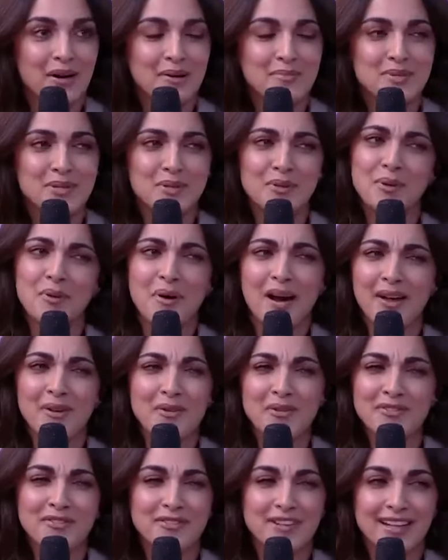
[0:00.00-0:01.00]
So no, I
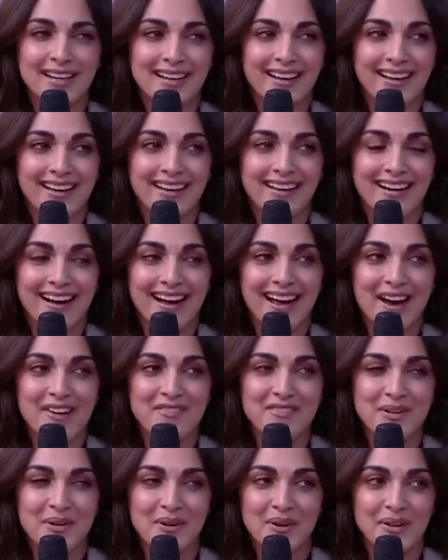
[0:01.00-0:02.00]
don't feel like I have
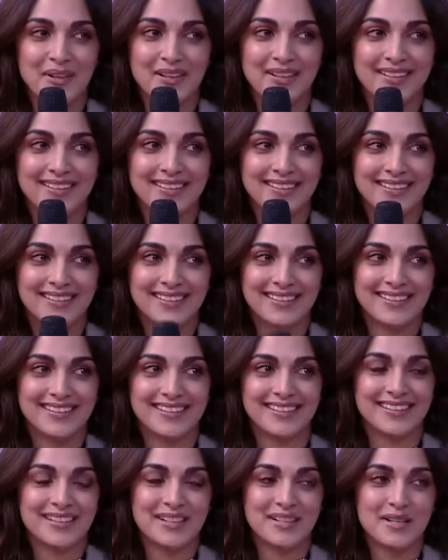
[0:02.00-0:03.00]
it all. Yeah, I
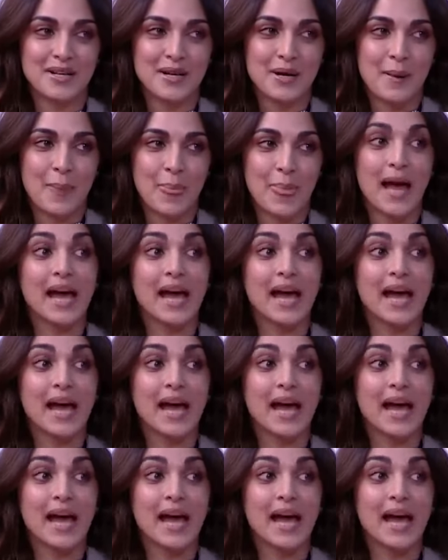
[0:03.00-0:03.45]
guess when they say...